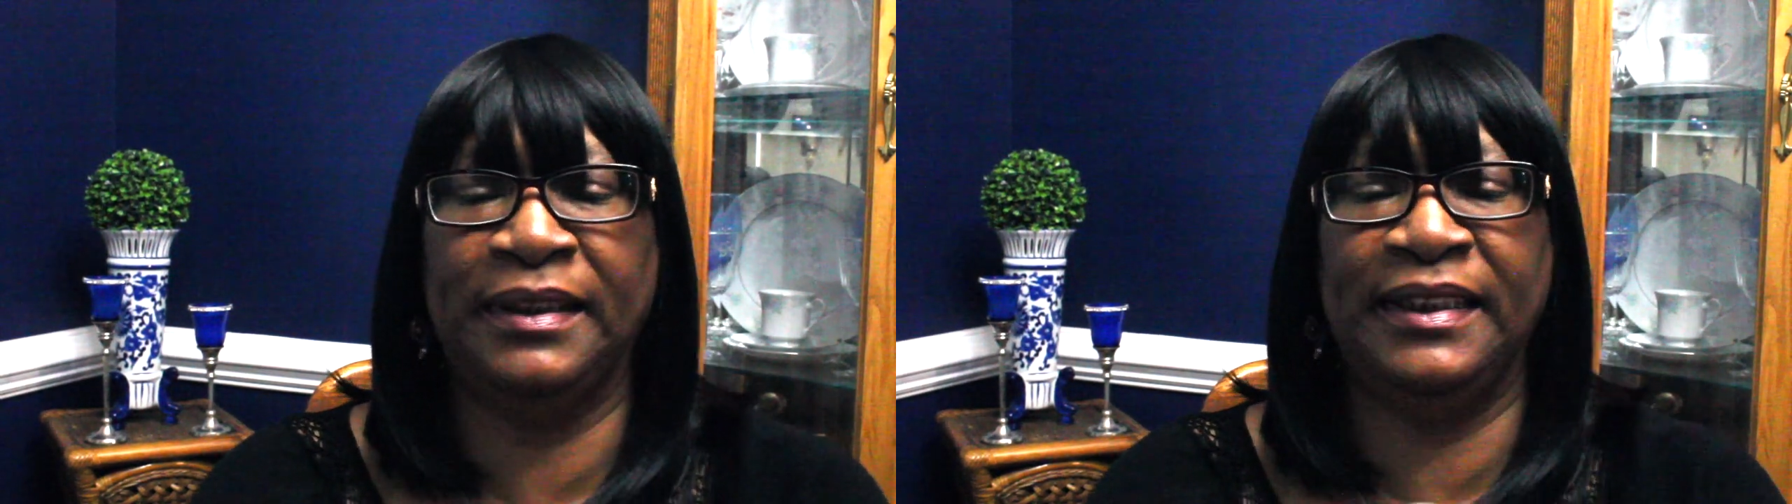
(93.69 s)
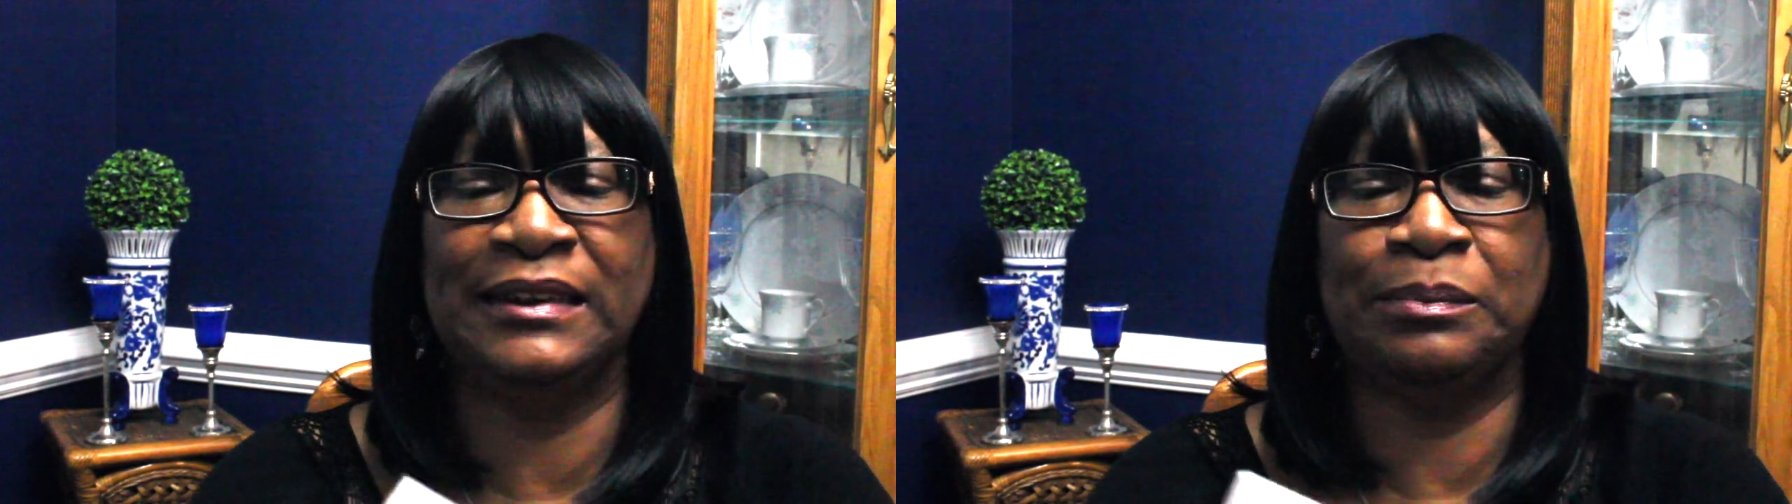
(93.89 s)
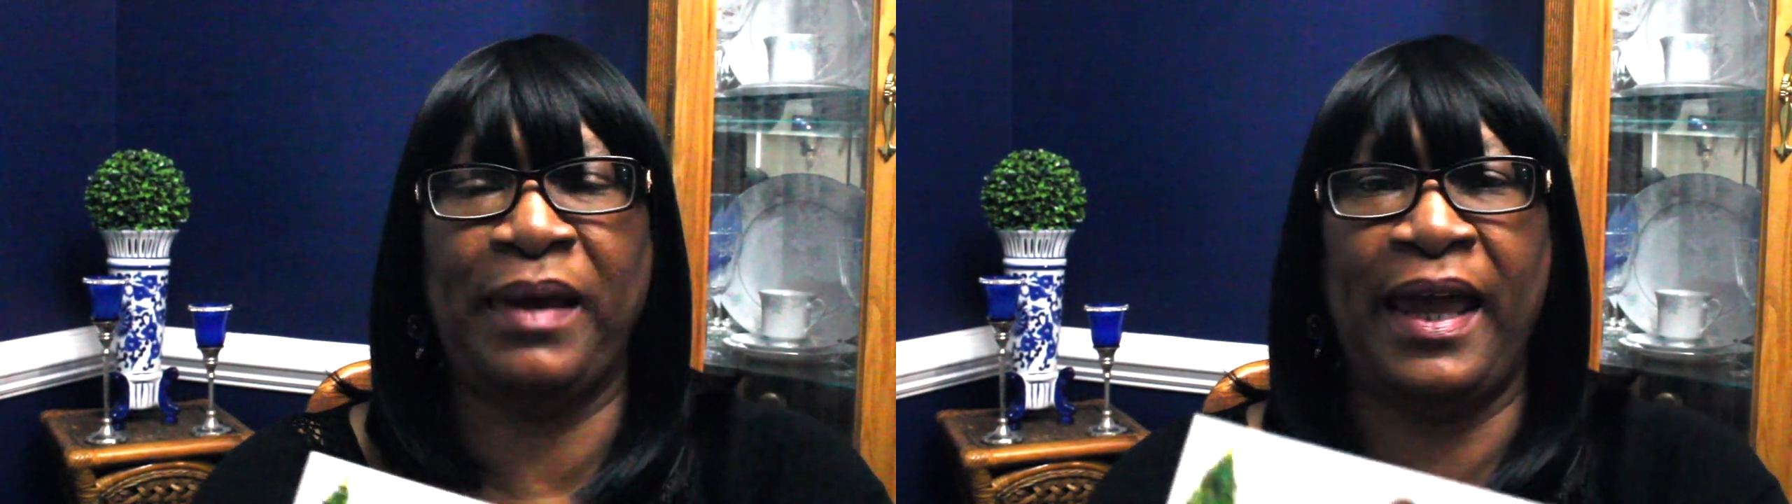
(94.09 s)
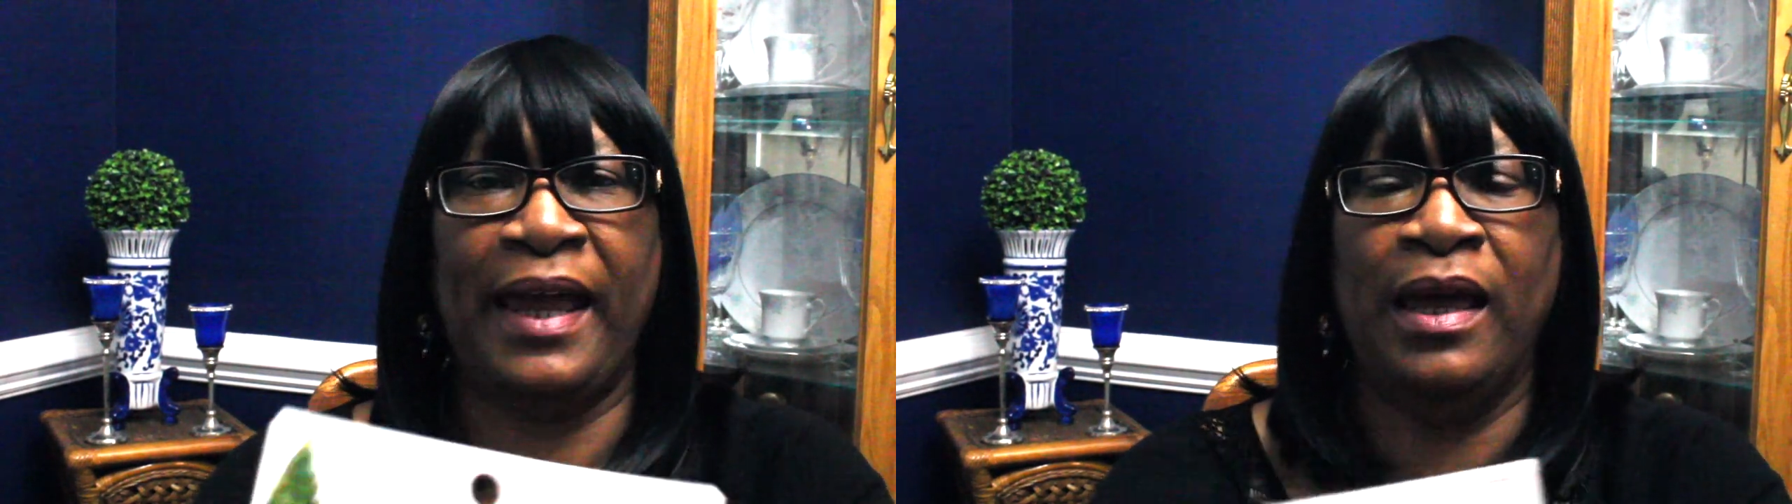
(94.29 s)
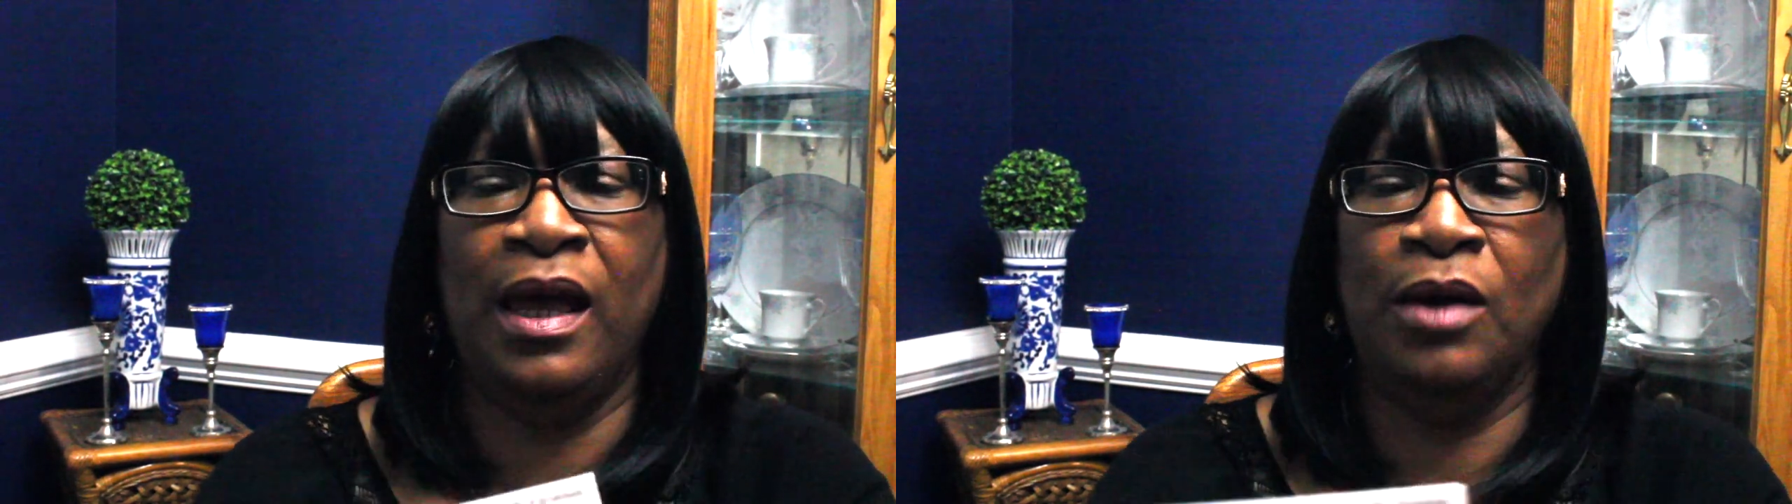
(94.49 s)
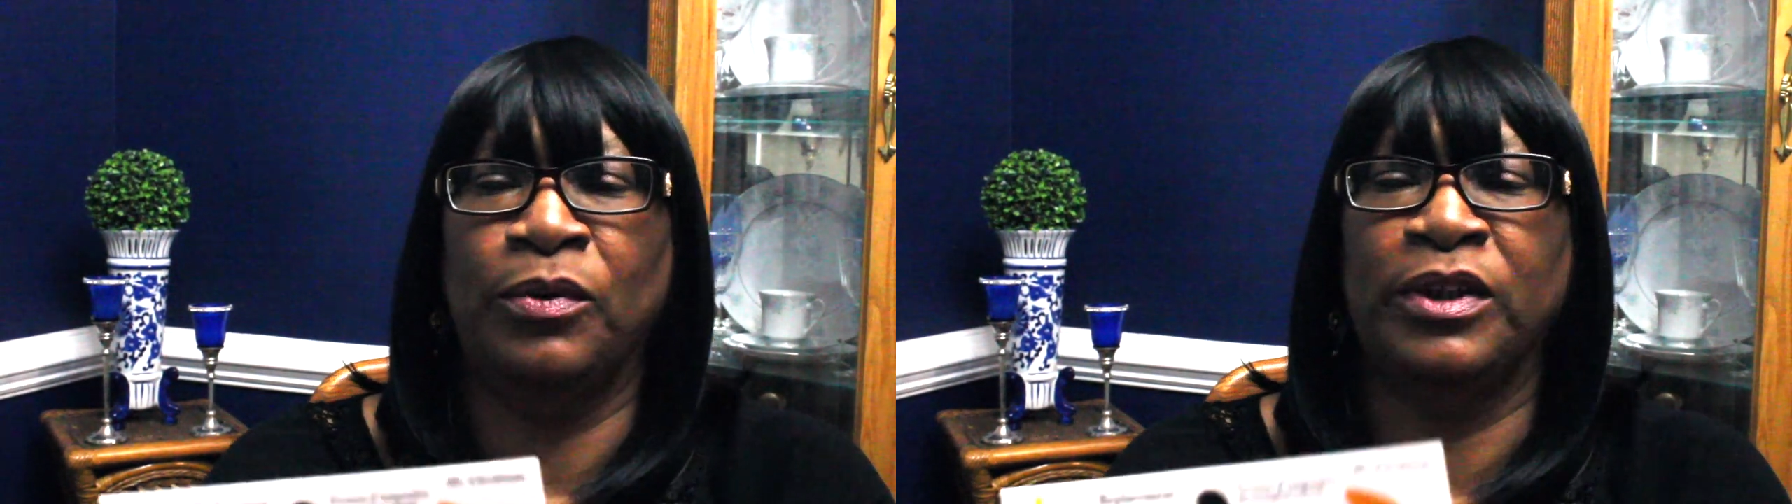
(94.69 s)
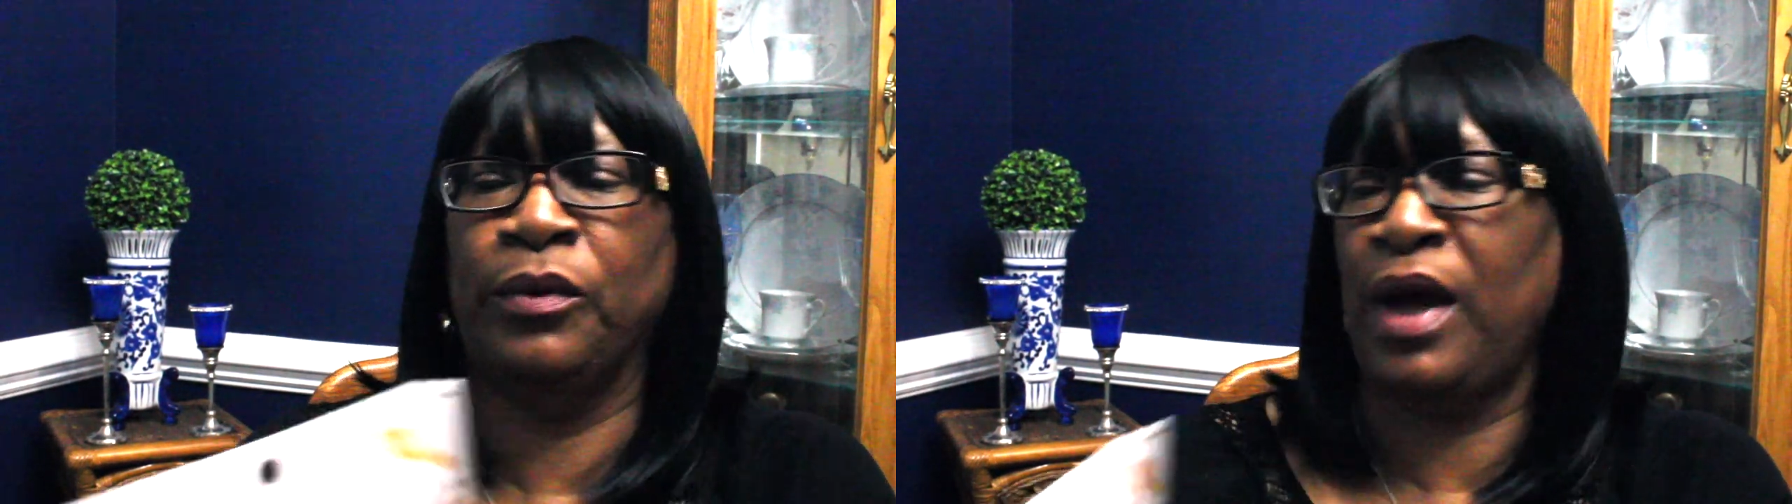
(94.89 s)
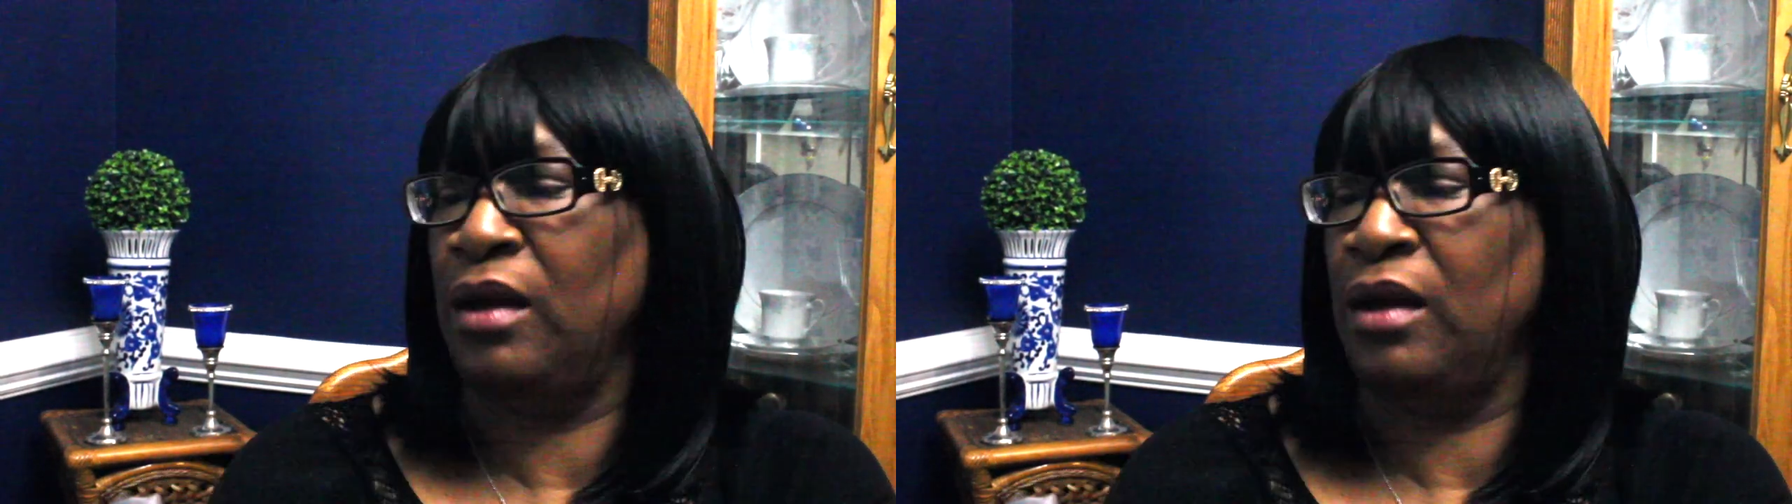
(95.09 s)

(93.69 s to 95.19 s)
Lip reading: But this pack, well,